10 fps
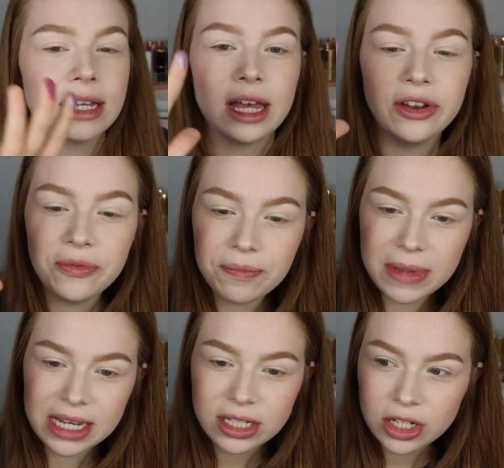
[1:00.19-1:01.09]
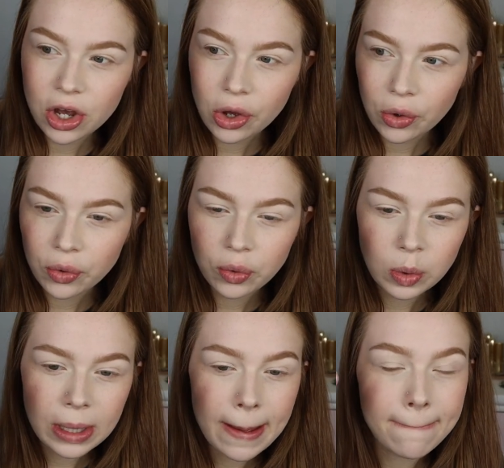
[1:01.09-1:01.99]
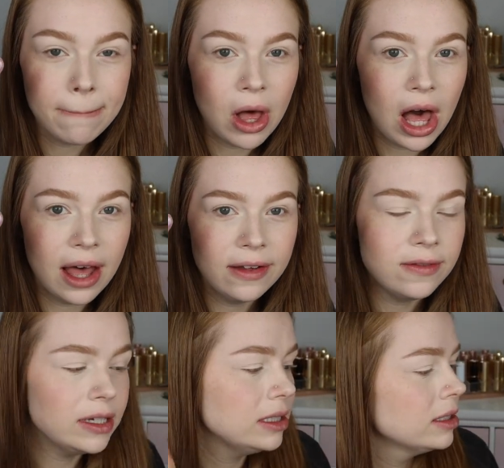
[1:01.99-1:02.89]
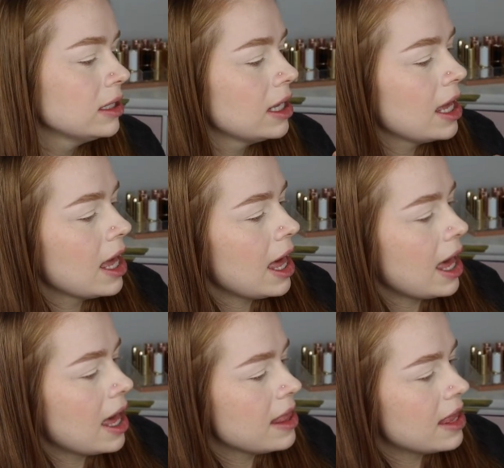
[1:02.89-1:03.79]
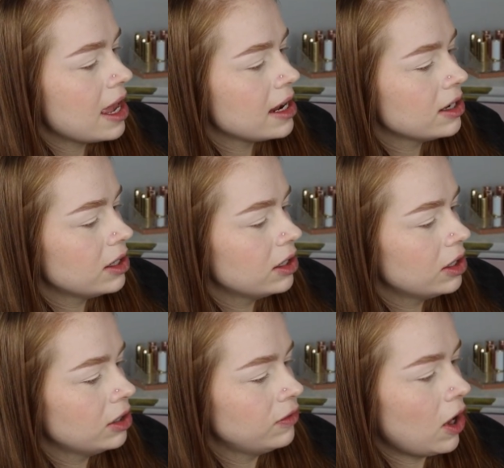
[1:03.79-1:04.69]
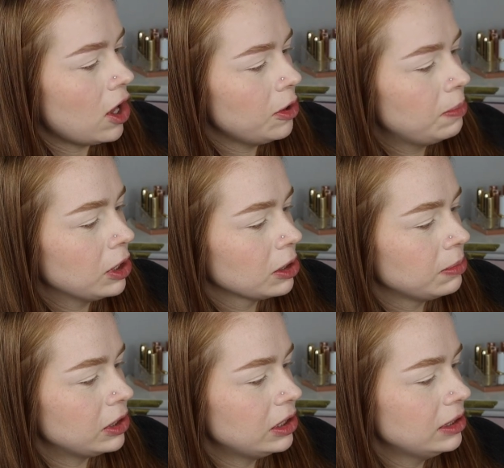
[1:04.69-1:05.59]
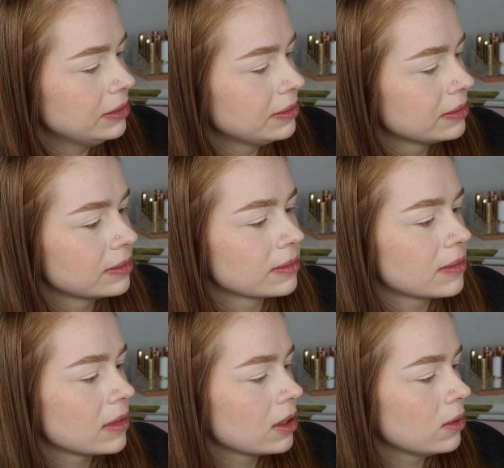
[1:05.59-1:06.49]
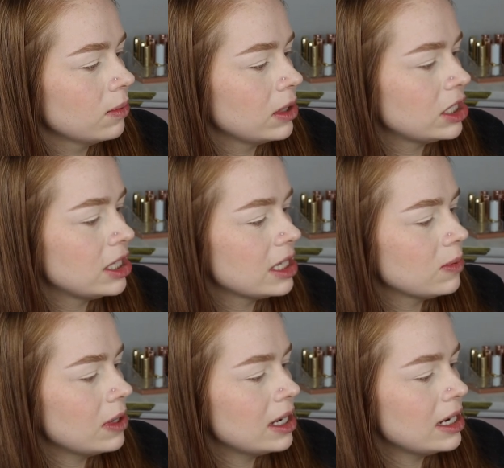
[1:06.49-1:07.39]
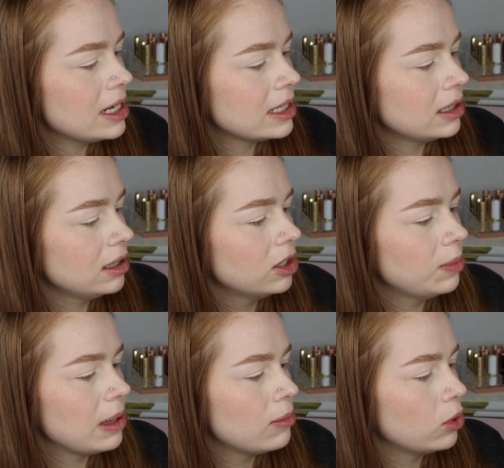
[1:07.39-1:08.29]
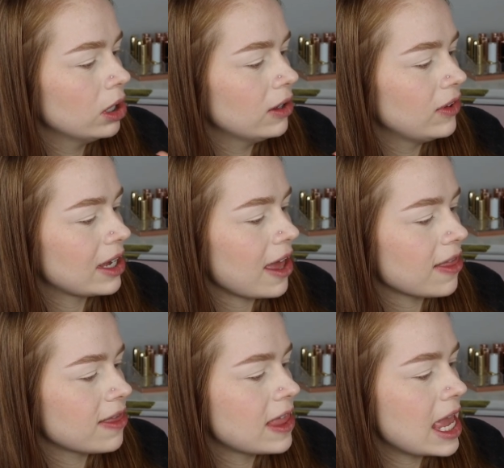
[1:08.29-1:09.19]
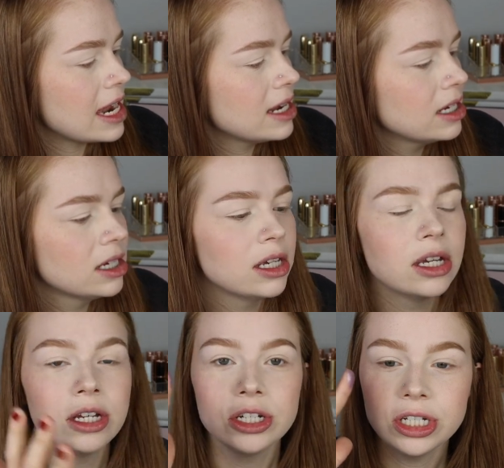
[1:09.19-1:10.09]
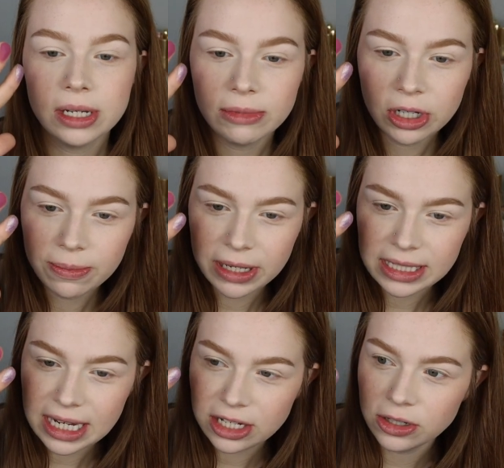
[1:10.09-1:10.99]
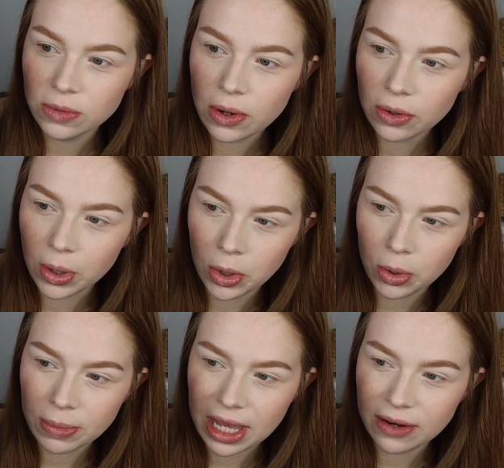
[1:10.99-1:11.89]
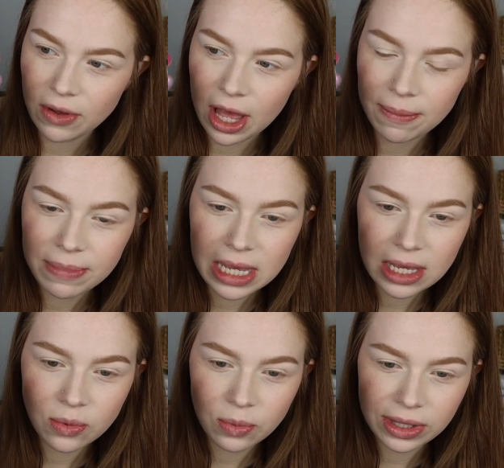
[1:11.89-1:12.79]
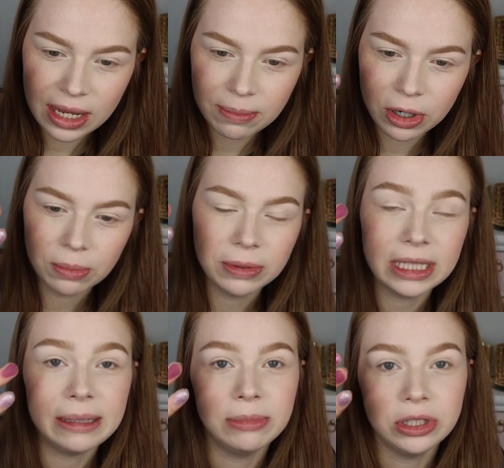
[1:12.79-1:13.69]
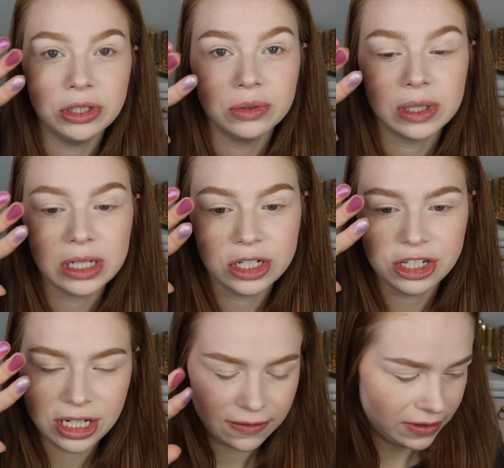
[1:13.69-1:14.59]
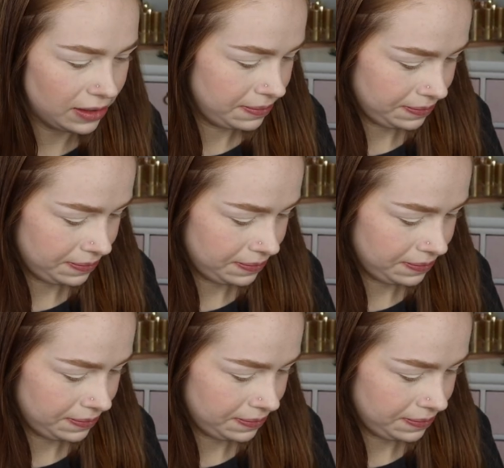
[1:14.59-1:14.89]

kind of mid-tone mauve. And then of all purple, which this one is a little bit more of like a thin shimmer, but it's a duochrome kind of hot pink with a purpley blue shift.